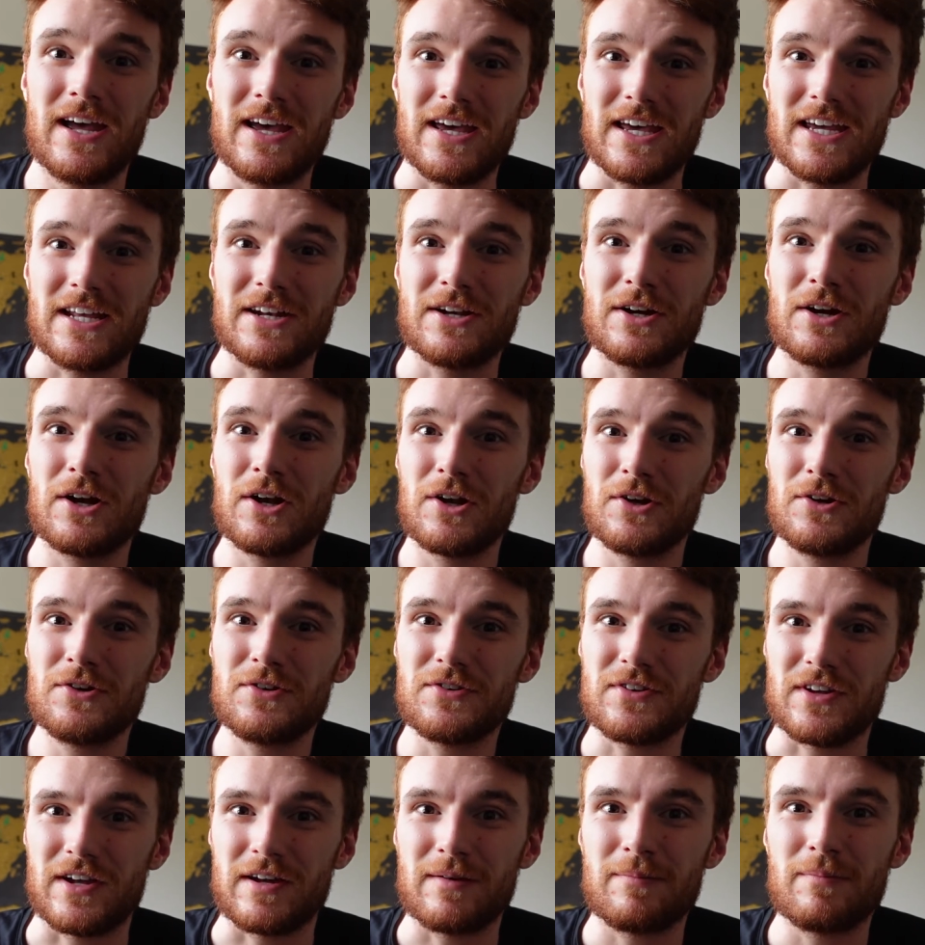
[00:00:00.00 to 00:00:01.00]

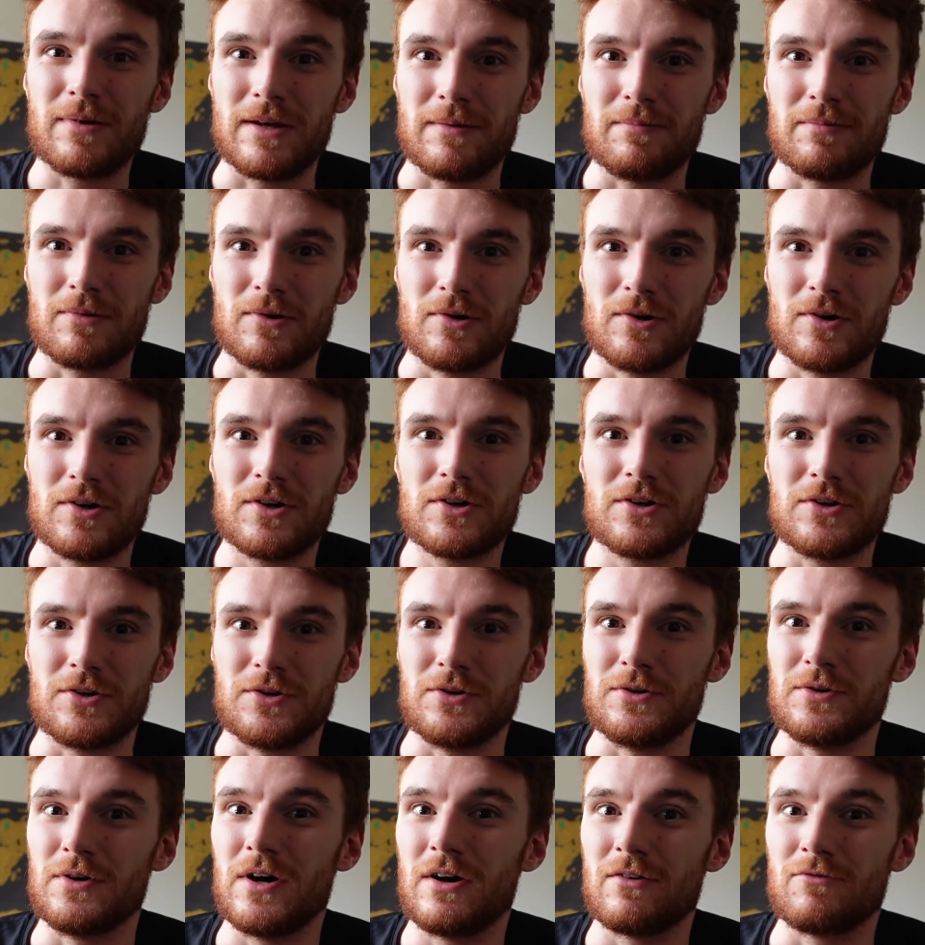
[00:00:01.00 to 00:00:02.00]
including people
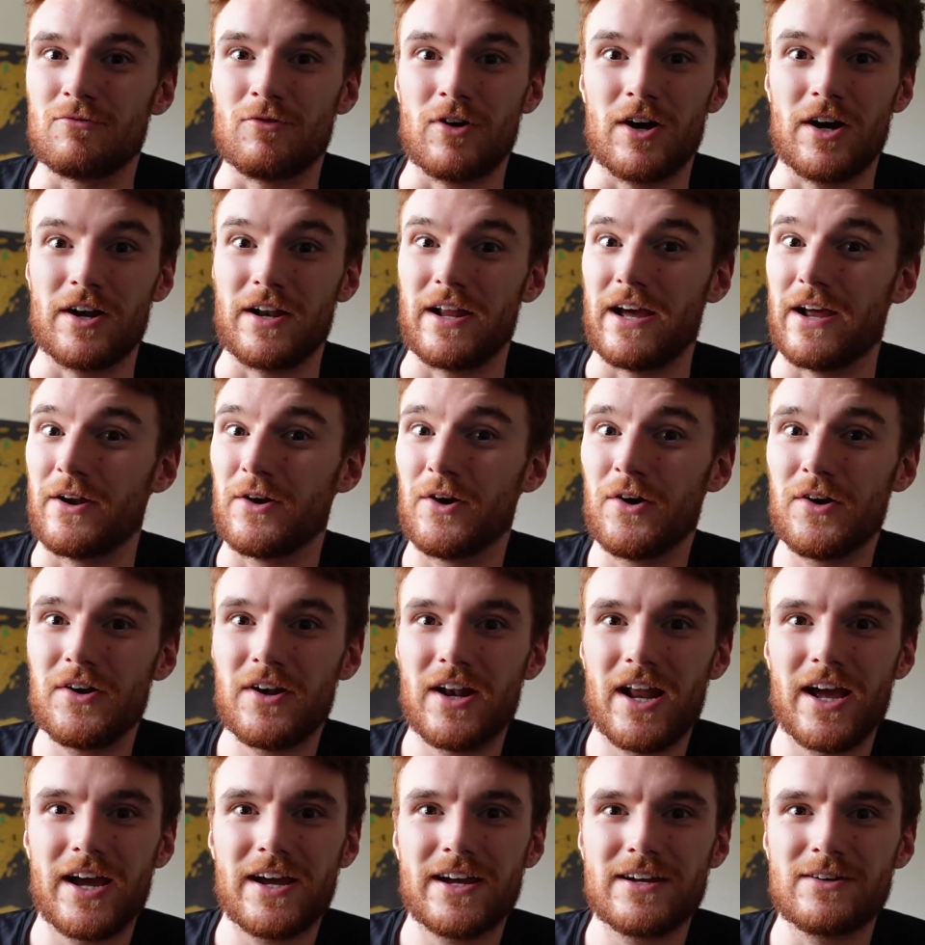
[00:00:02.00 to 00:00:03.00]
who run an
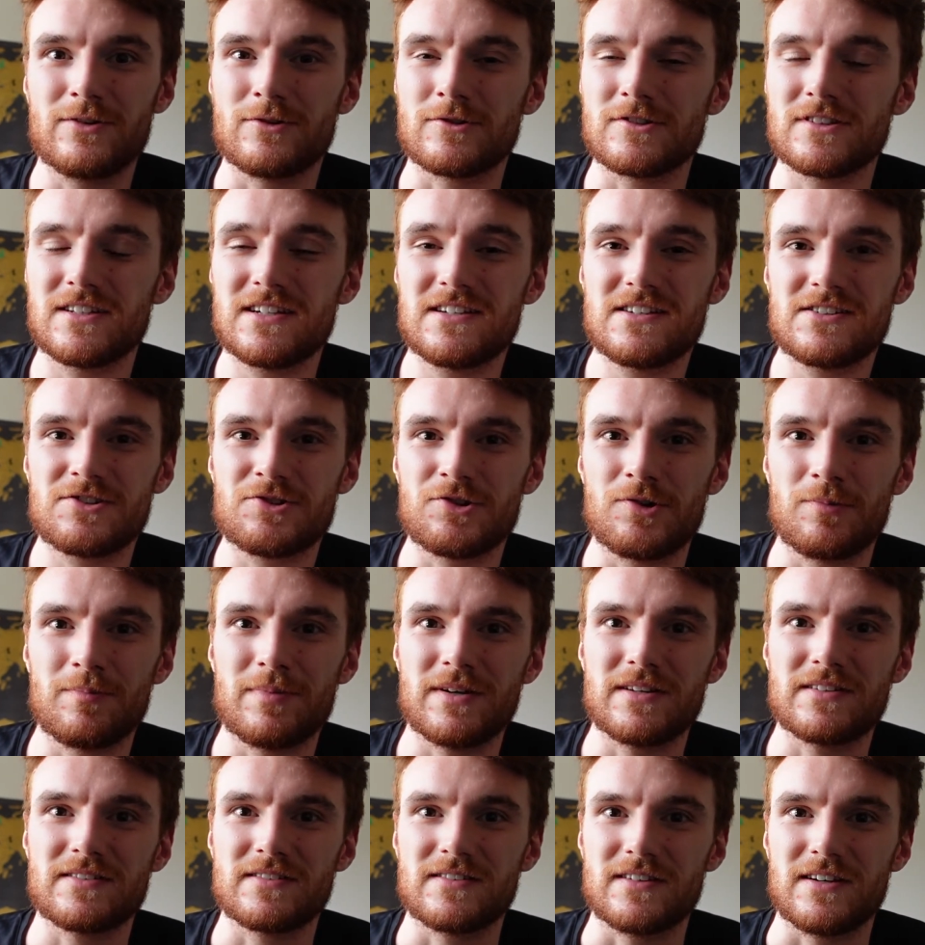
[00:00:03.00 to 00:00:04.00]
online or digital
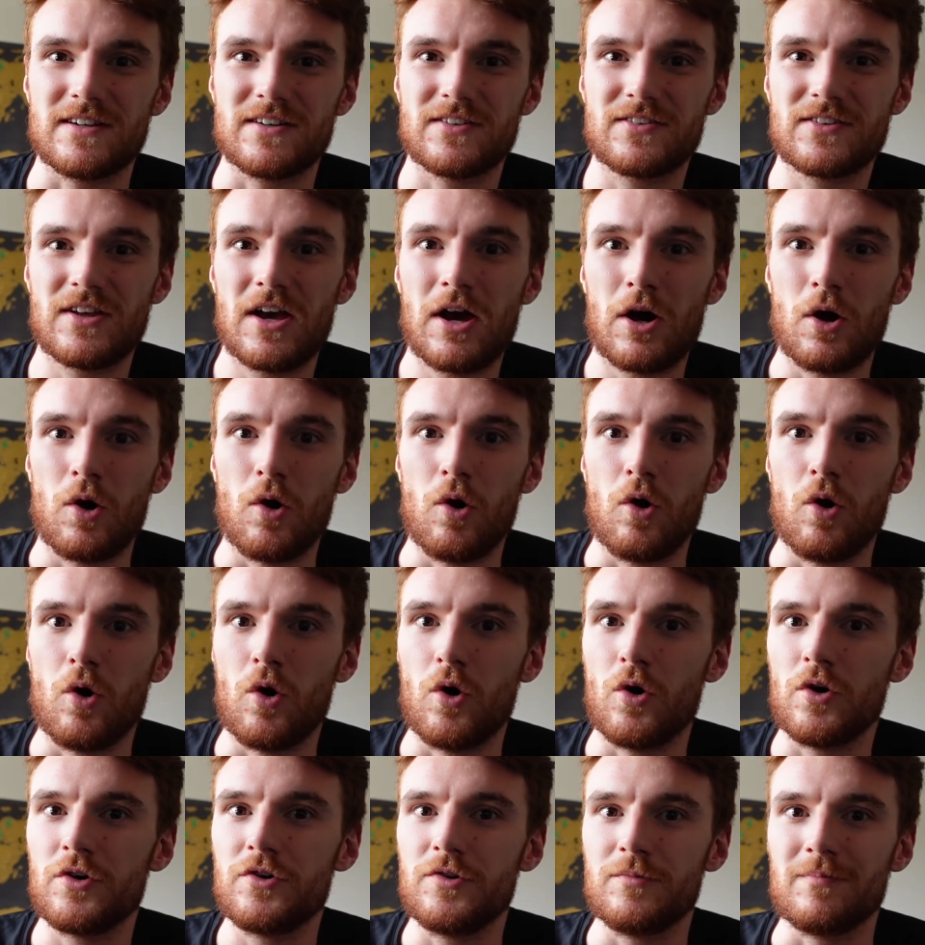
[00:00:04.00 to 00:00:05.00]
business
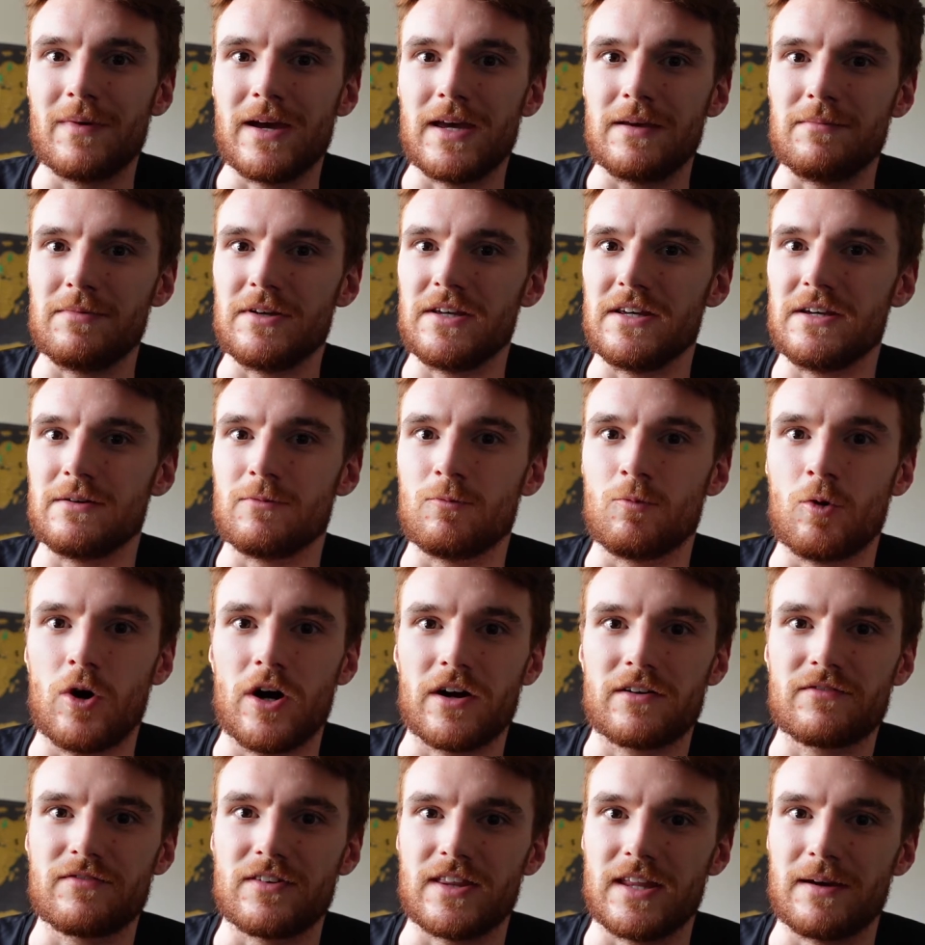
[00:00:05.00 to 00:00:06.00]
or who maybe
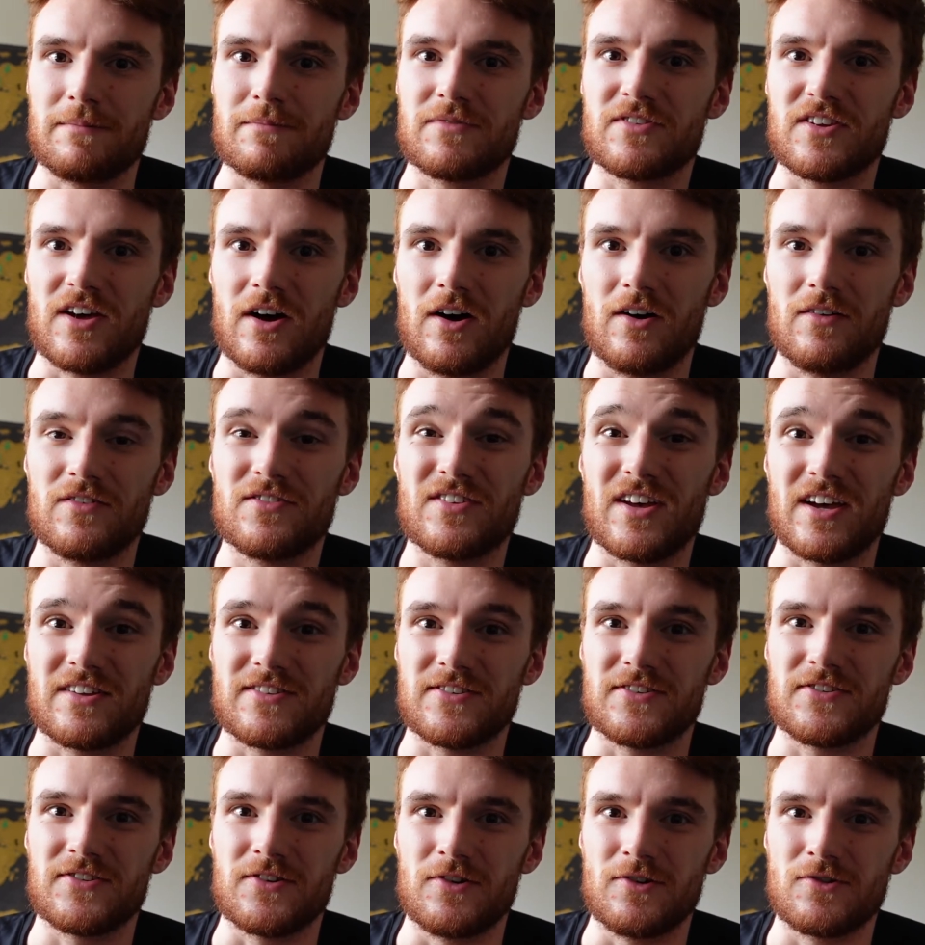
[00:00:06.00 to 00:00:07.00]
work for themselves as
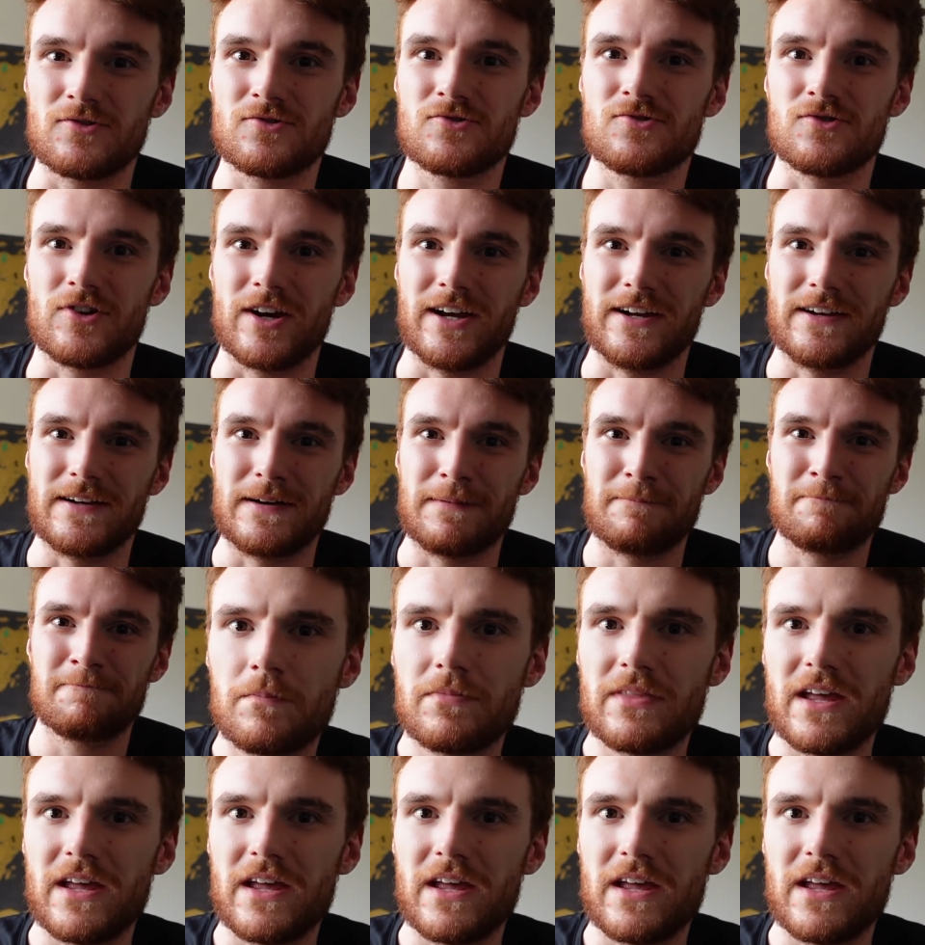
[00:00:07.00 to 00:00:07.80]
a sole trader.